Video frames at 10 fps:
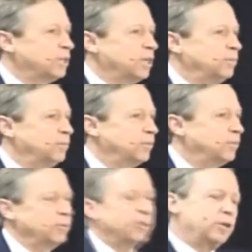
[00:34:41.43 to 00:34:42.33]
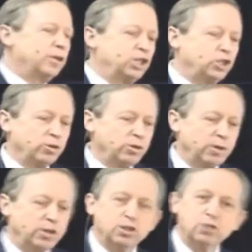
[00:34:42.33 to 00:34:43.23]
over time. Can I show you
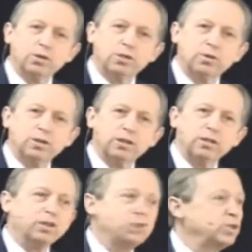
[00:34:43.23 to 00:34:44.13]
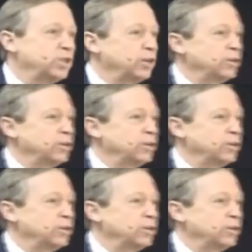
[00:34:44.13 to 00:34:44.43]
one just really quickly? This was